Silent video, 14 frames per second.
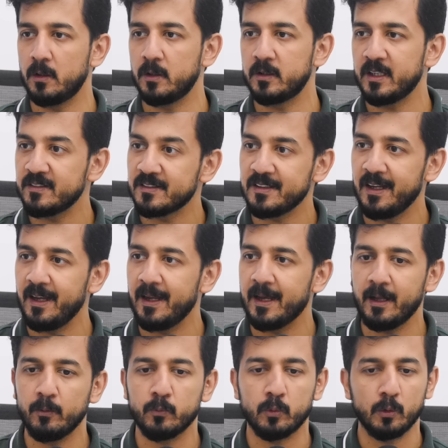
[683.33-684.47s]
testing
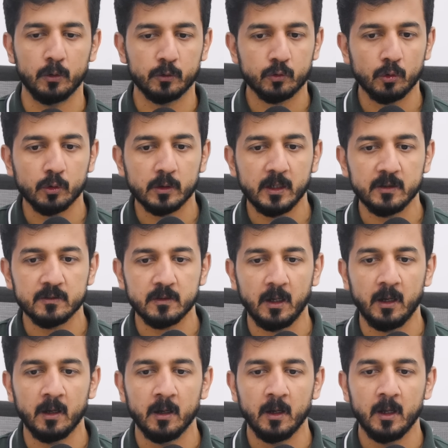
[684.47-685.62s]
and full stroke
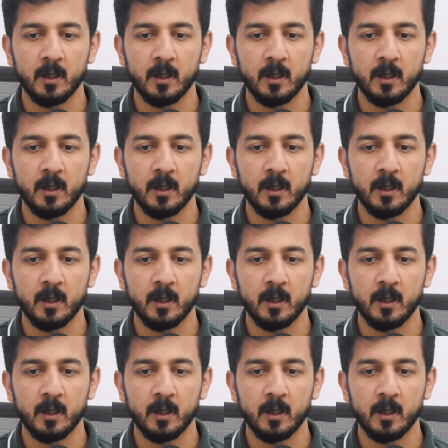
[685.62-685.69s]
testing,